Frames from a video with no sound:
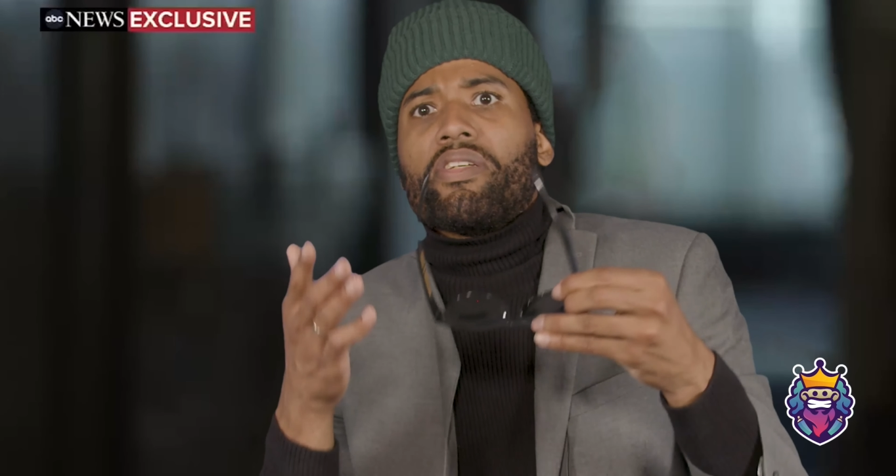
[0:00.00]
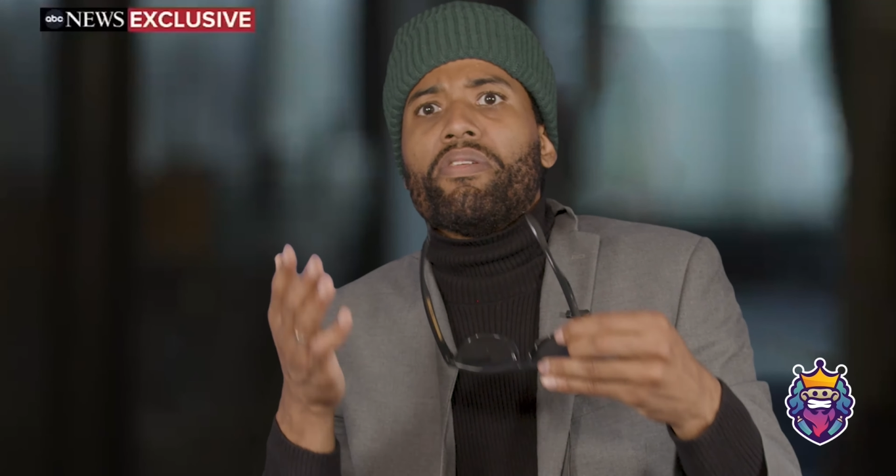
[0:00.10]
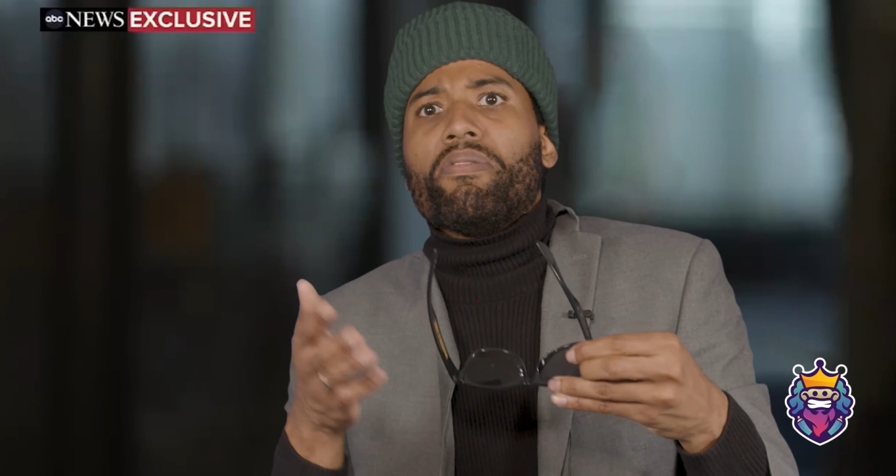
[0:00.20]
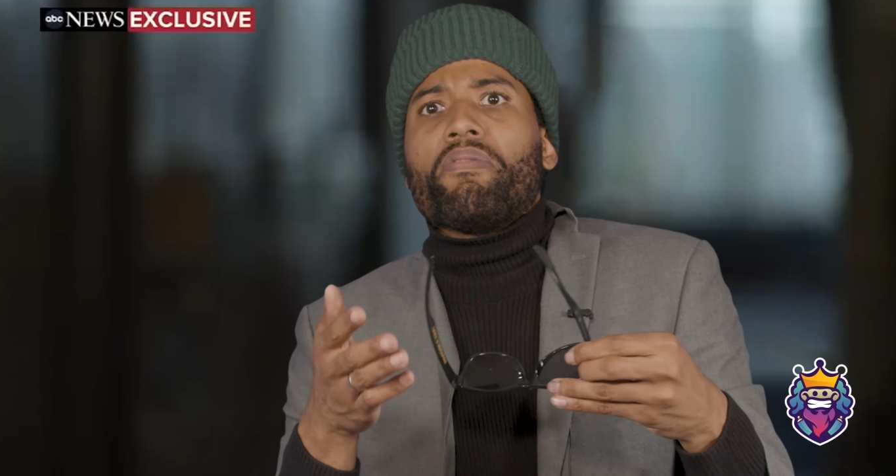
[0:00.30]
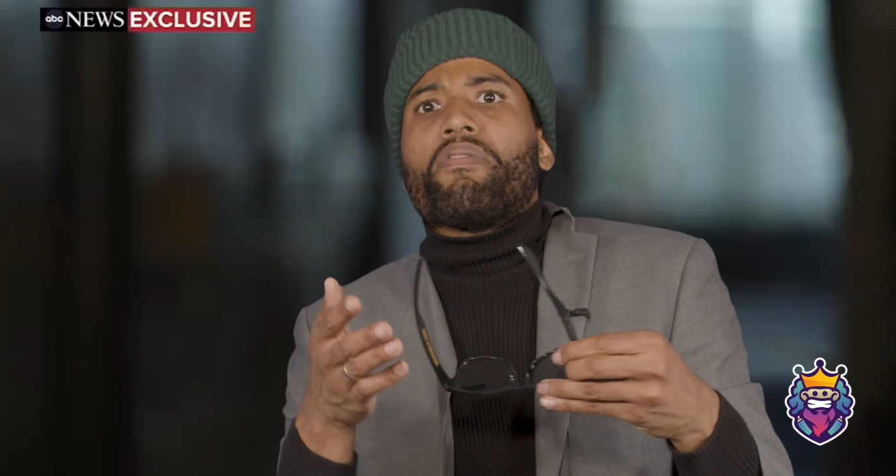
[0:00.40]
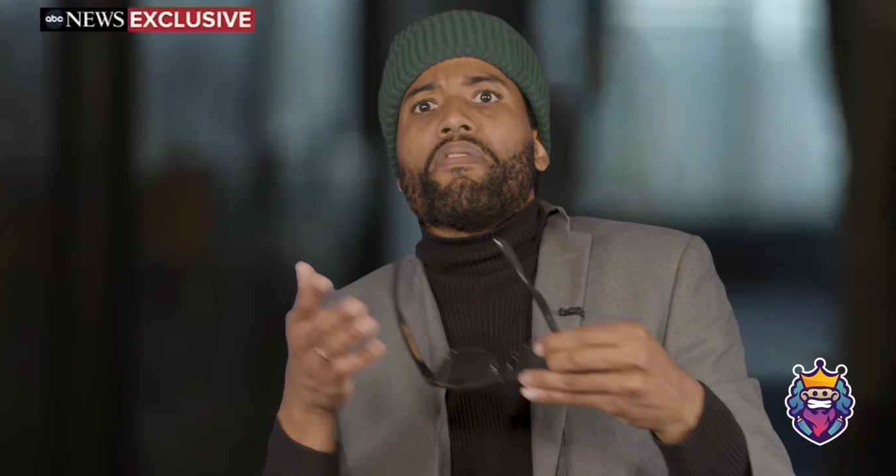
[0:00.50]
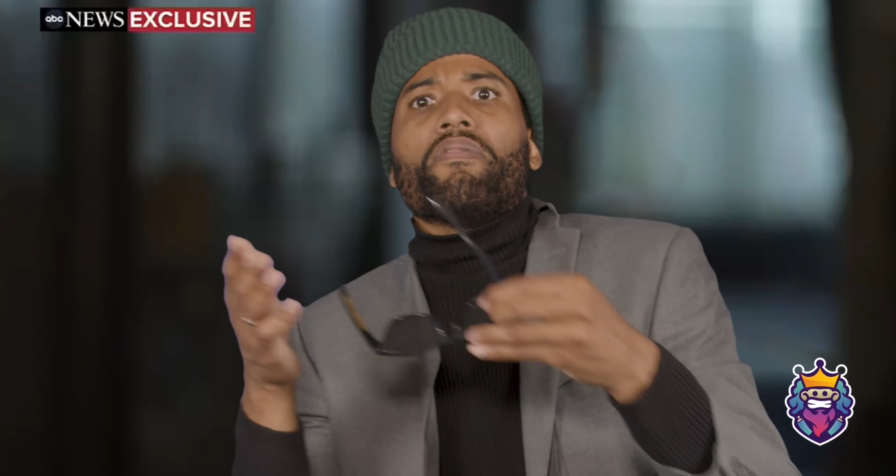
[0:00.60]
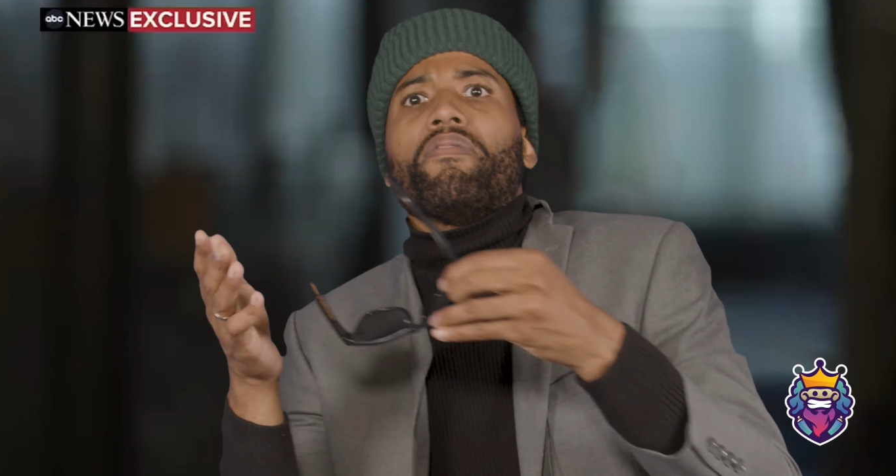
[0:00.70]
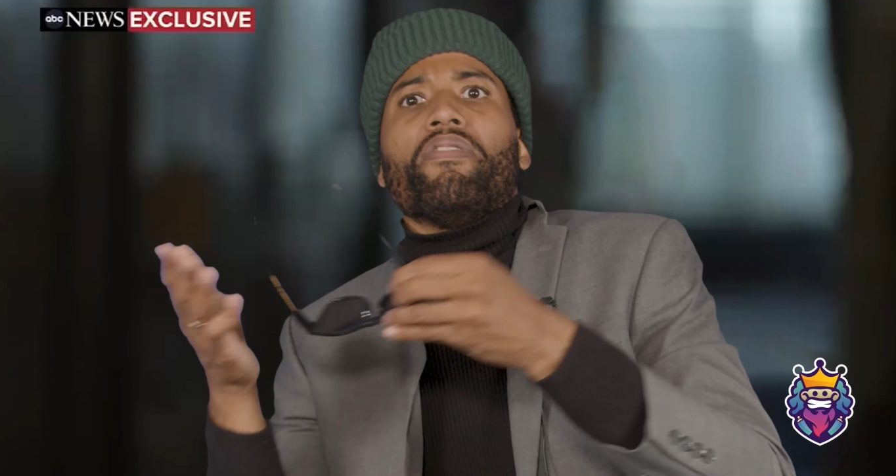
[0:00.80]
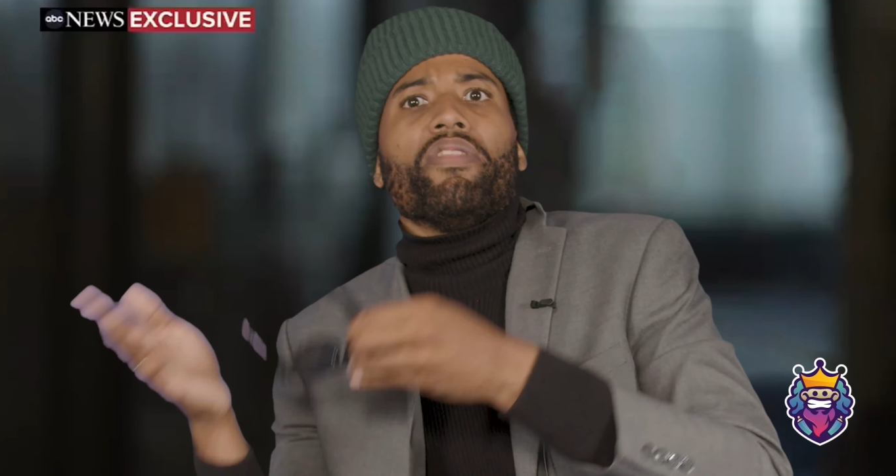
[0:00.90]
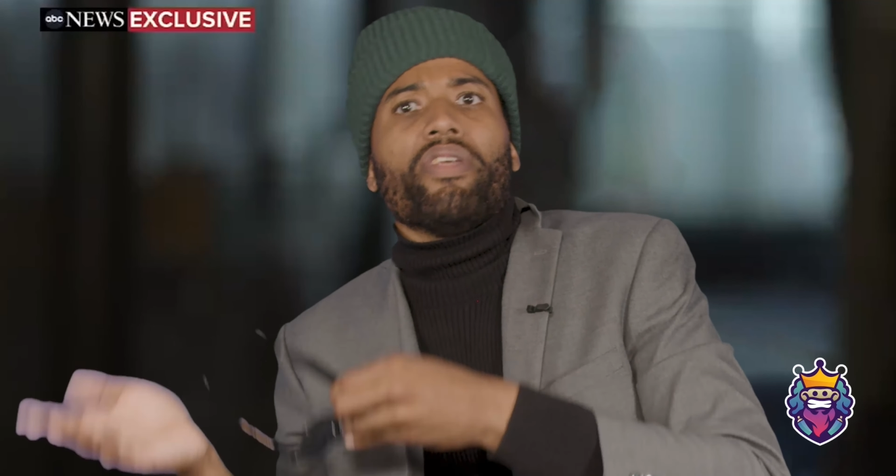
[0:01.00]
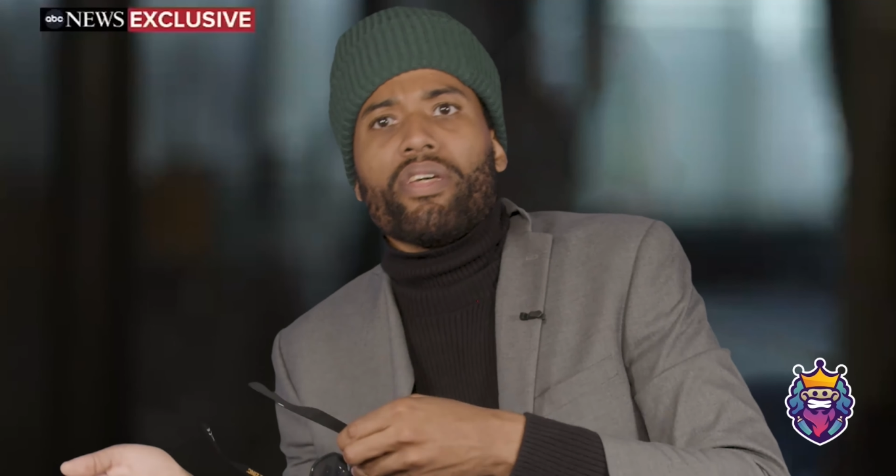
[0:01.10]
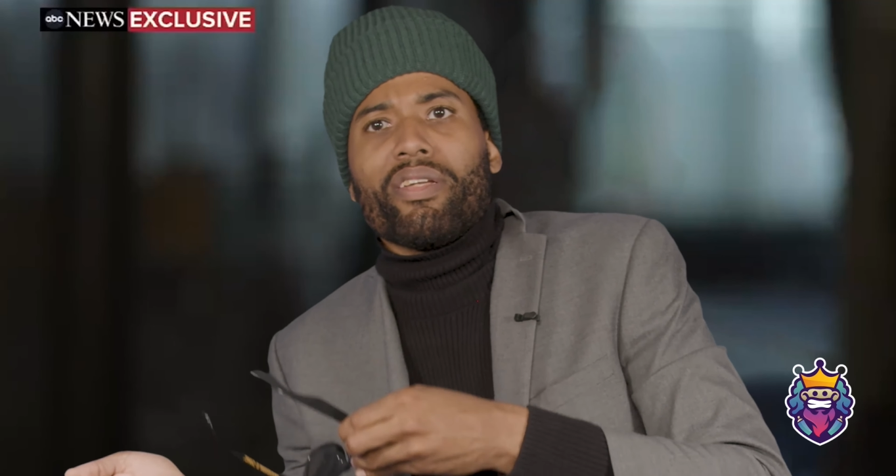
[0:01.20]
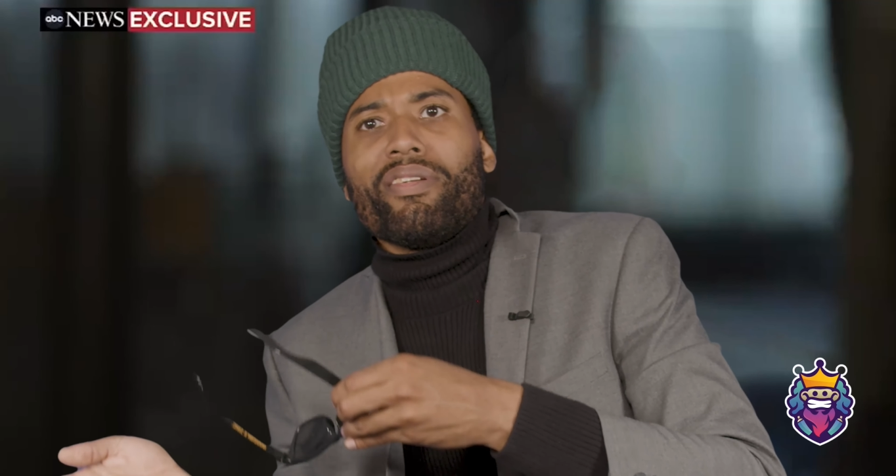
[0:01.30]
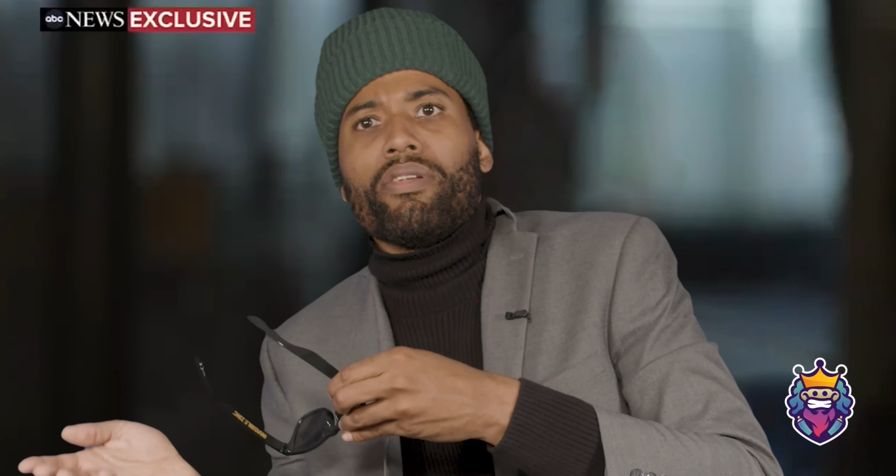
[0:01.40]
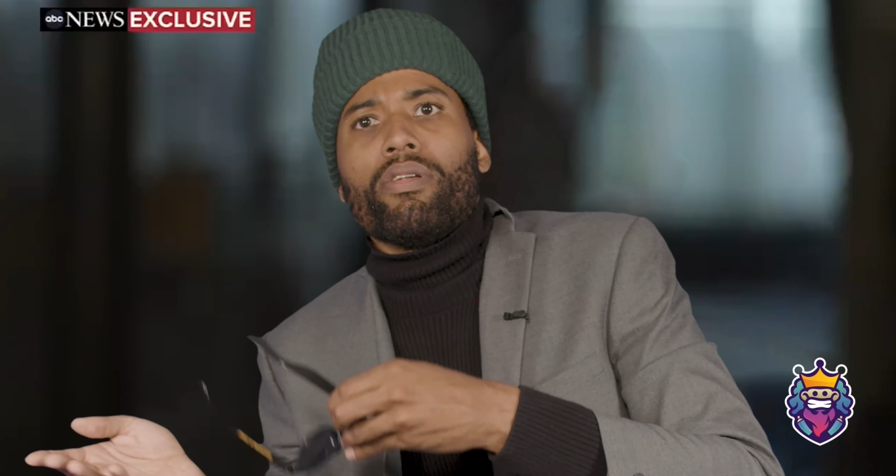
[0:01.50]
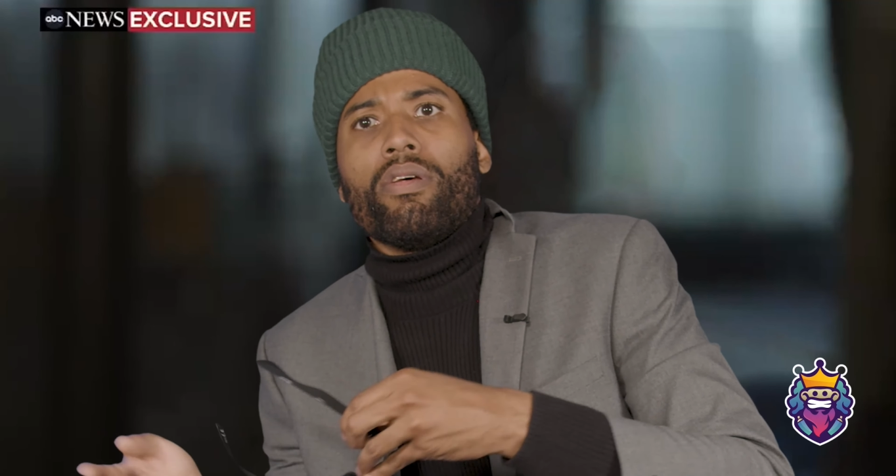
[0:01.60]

dude then,